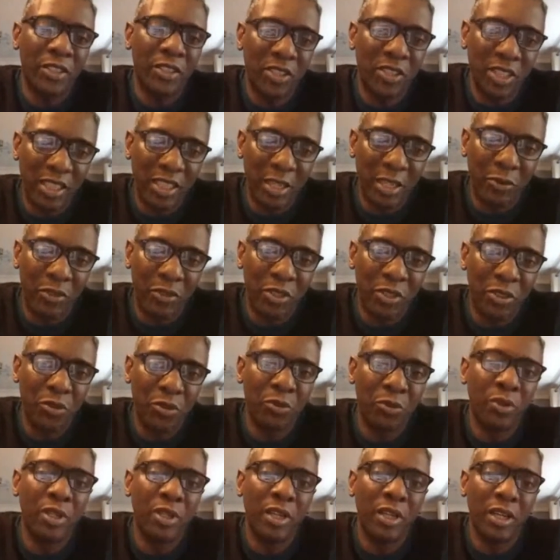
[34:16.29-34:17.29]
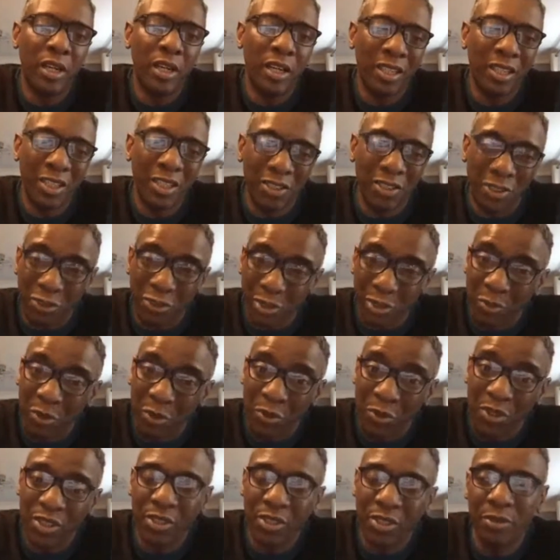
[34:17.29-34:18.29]
that CO2
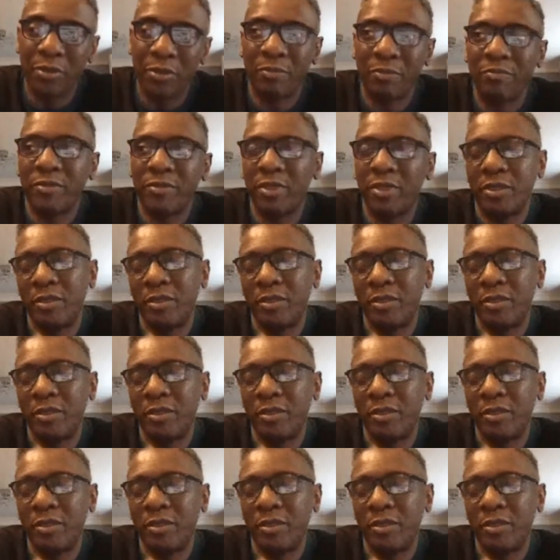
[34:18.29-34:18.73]
contributes to